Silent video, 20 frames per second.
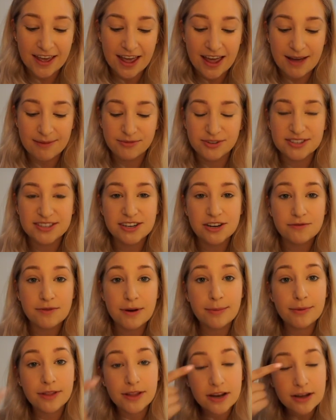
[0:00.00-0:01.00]
I'm just going to
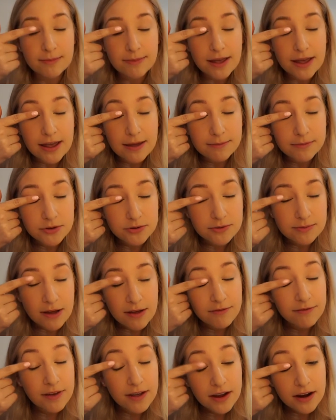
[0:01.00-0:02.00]
rub a little bit in between
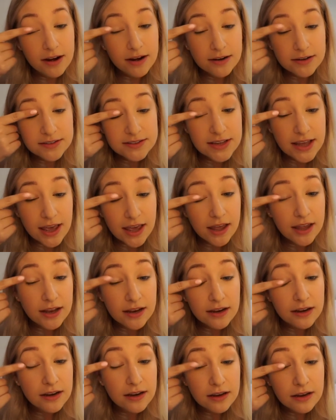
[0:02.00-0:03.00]
my fingers
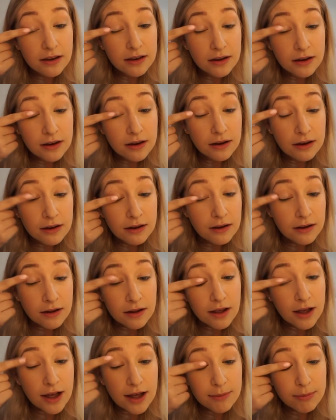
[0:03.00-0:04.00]

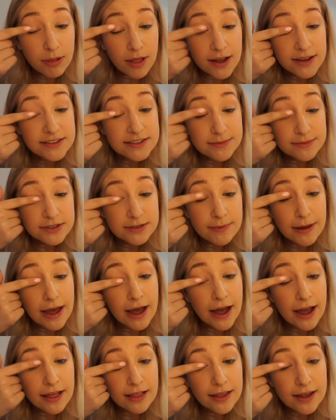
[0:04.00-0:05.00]
and apply some to my
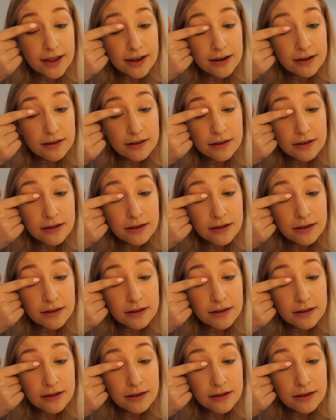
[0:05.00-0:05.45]
eyelid.